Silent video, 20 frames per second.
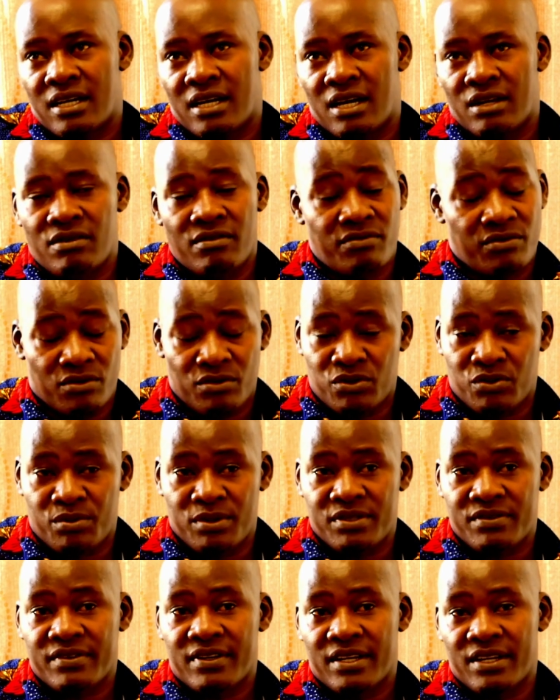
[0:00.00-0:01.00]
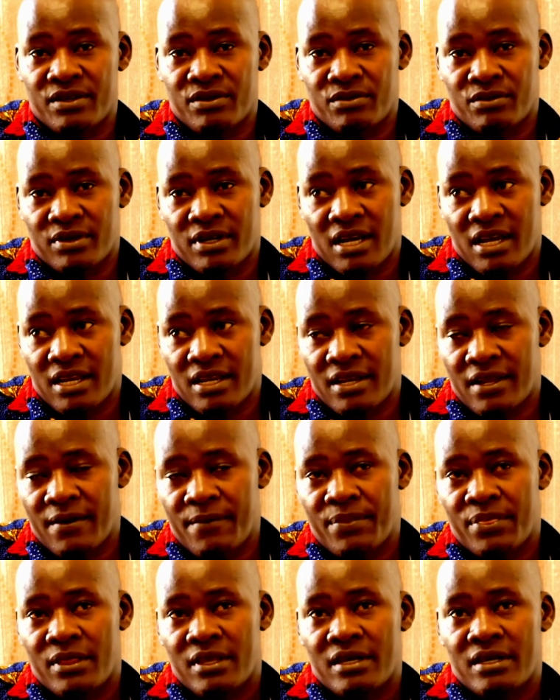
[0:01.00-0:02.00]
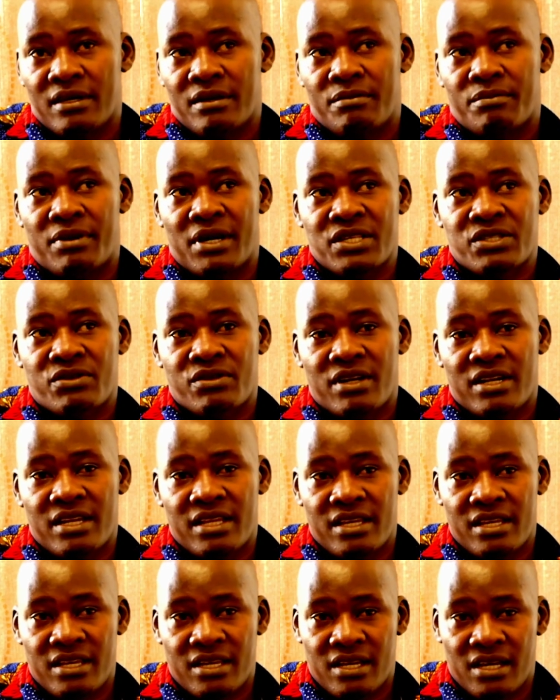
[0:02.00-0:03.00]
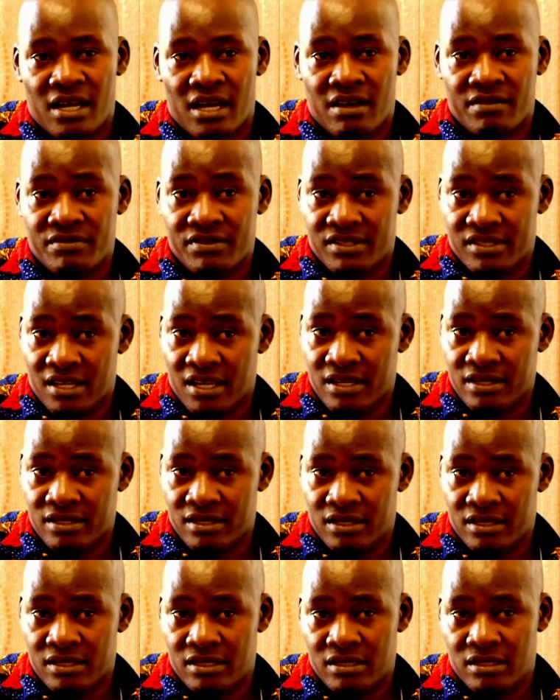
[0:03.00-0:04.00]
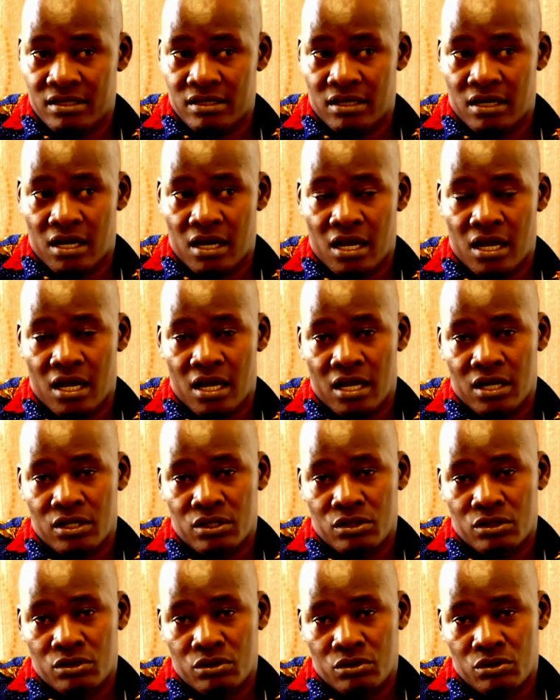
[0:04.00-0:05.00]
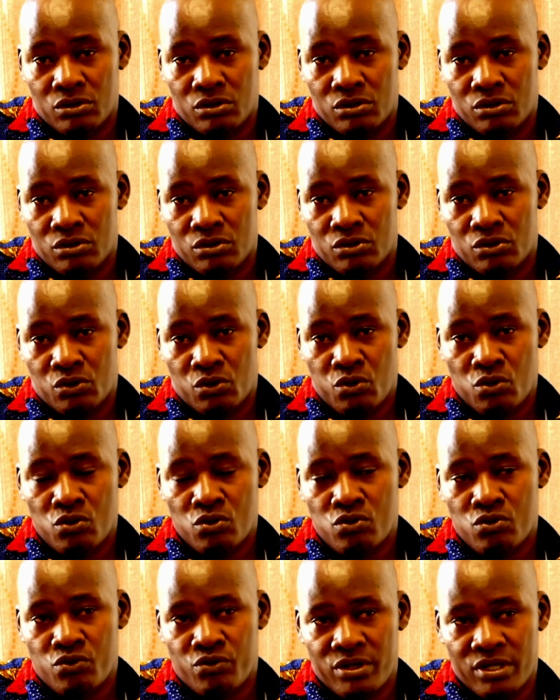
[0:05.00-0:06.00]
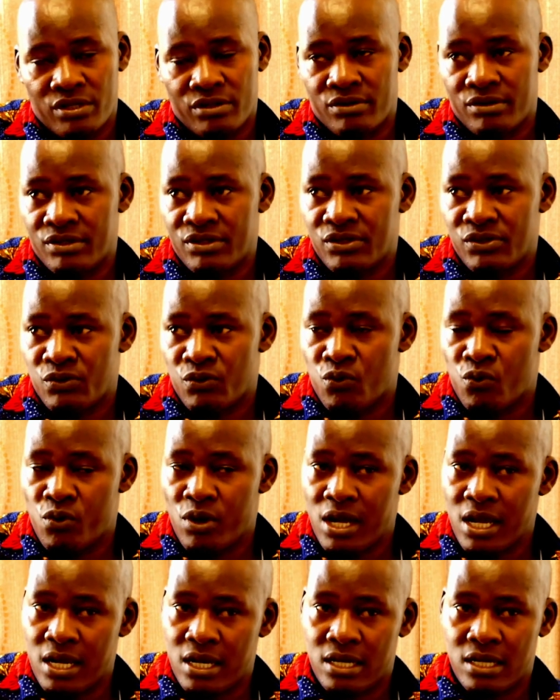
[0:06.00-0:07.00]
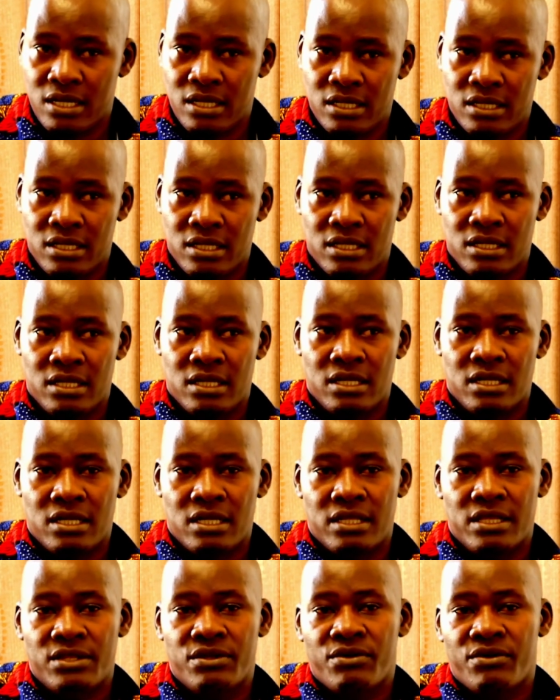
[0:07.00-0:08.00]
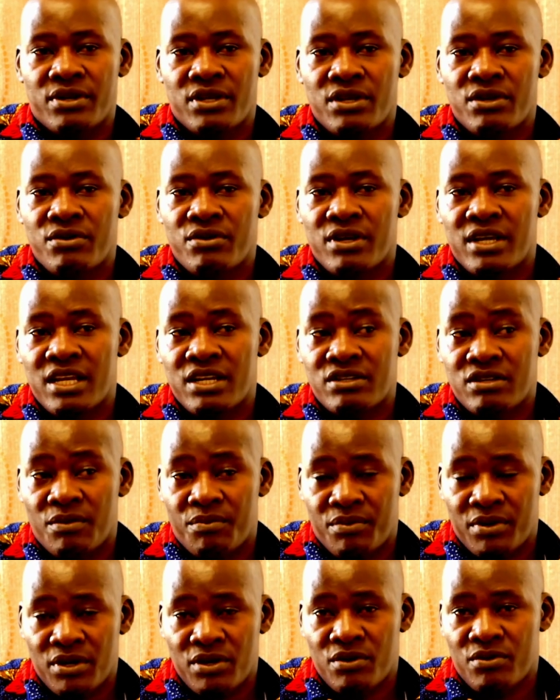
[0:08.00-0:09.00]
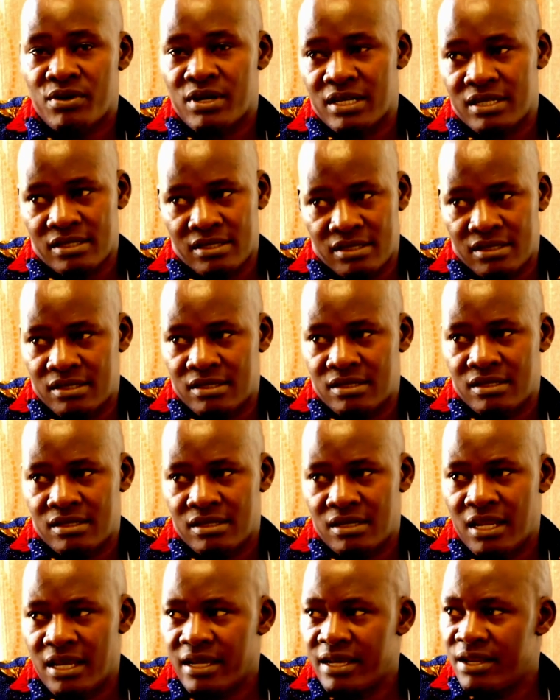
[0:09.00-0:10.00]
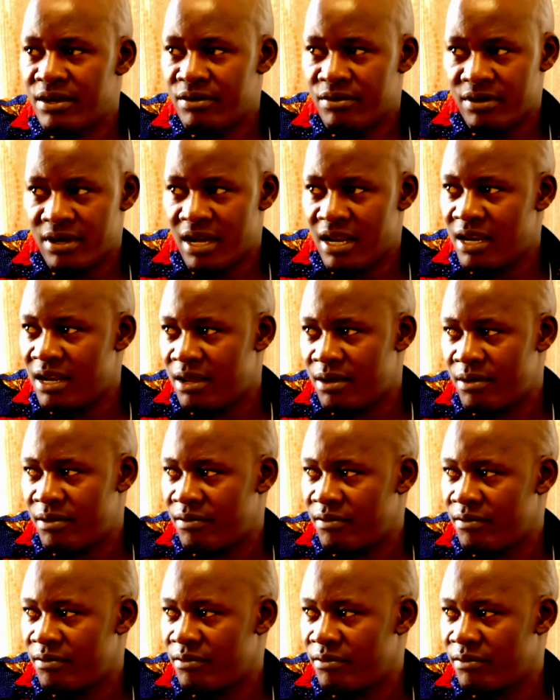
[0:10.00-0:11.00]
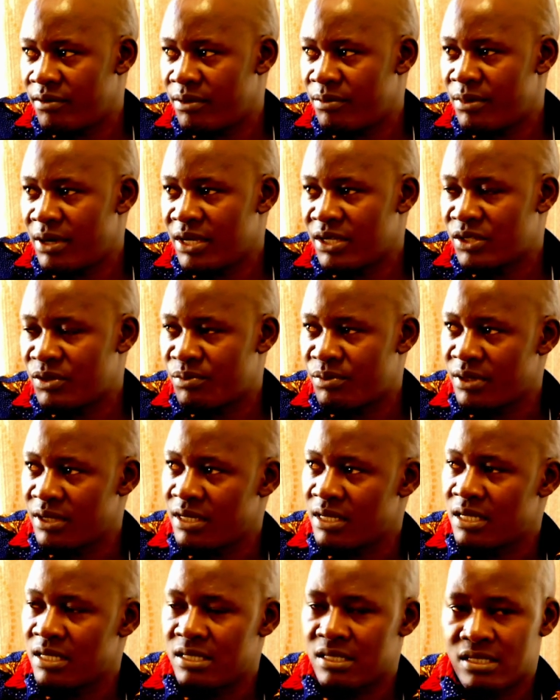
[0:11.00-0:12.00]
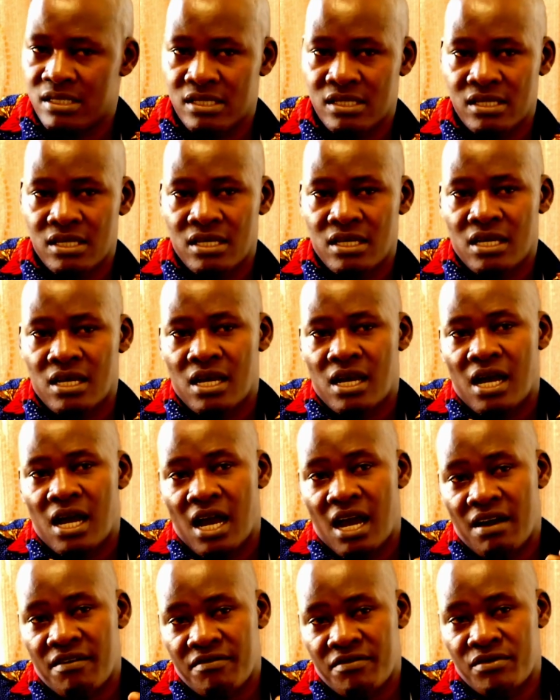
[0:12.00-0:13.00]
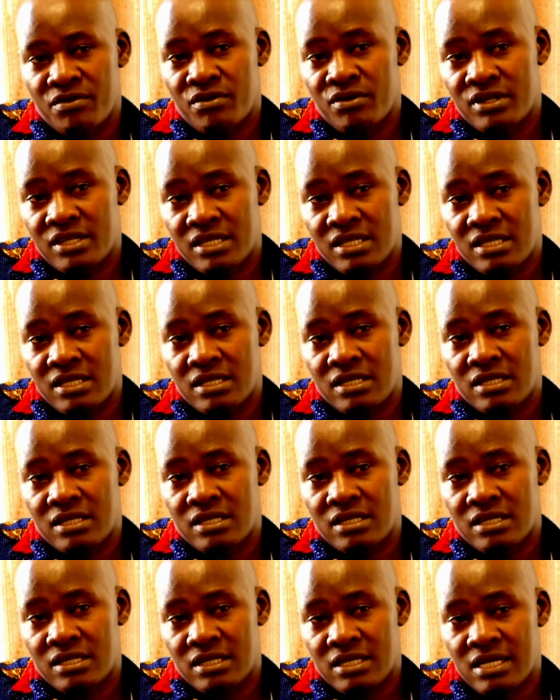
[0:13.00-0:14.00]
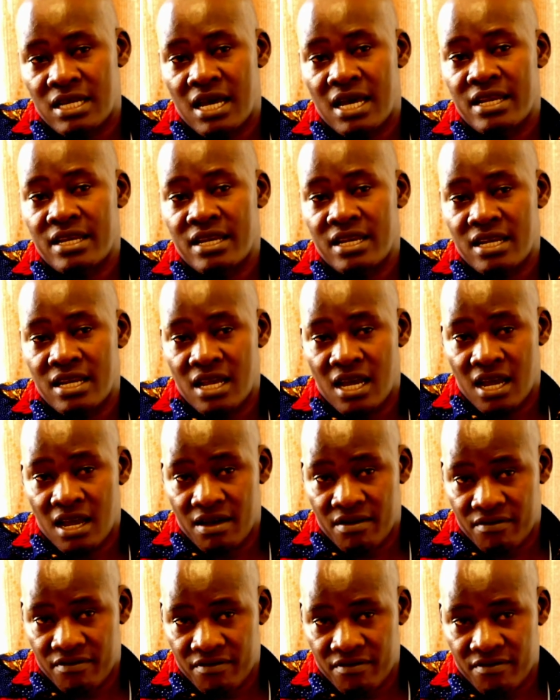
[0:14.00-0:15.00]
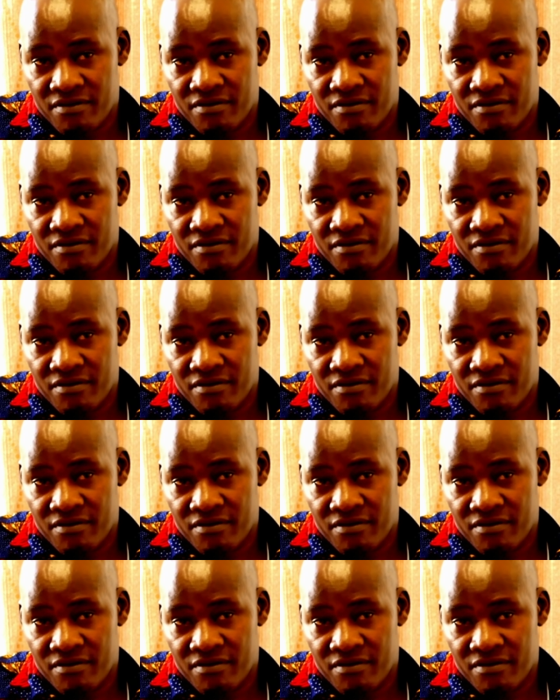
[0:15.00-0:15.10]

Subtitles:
and of course specifically in Uganda, personally, I've cited two reasons. One, the original entrepreneurs, like in Uganda, with my experience, have not done enough